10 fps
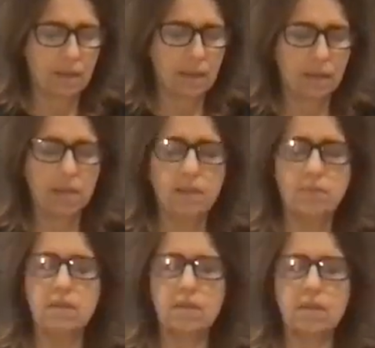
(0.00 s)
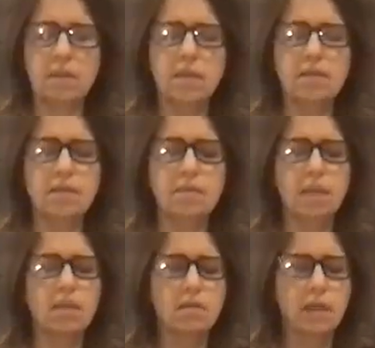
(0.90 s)
And it's given
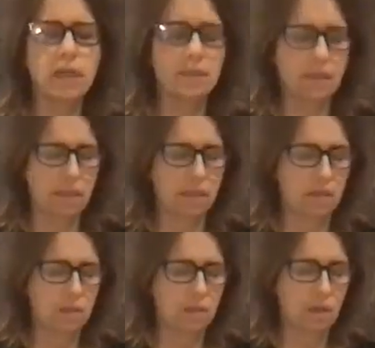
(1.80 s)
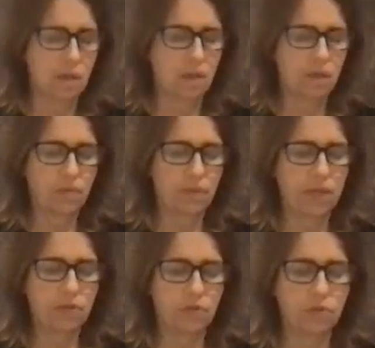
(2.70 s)
me a great sense of
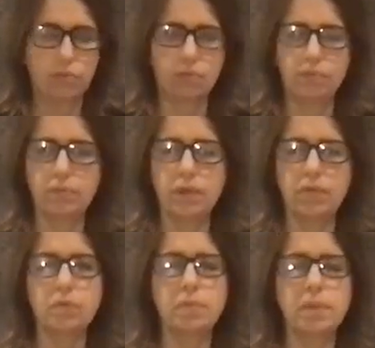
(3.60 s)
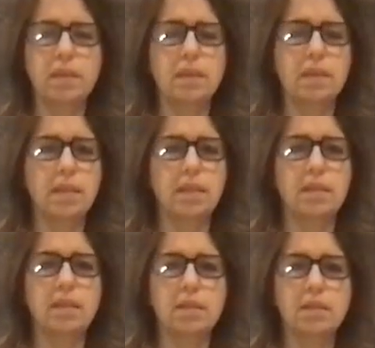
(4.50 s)
natural vulnerability
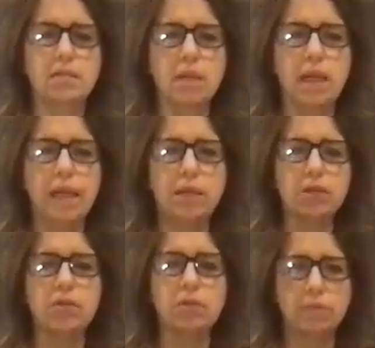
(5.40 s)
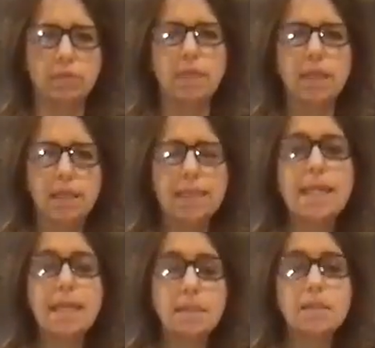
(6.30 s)
and this relational
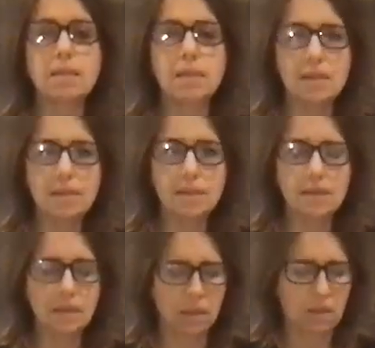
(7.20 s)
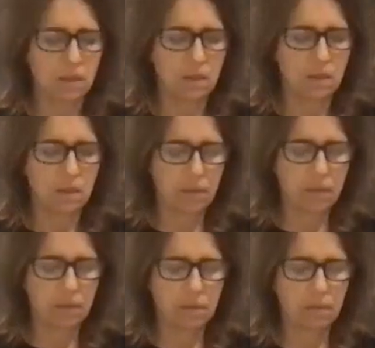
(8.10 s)
tenderness
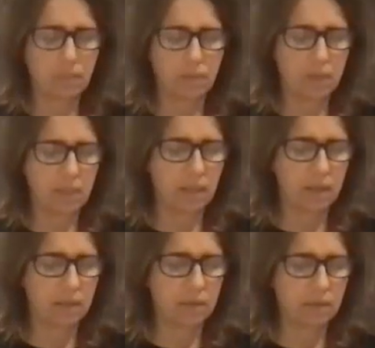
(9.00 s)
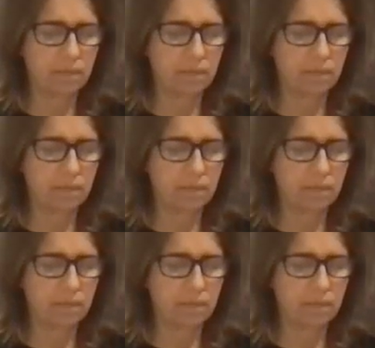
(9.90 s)
with beings,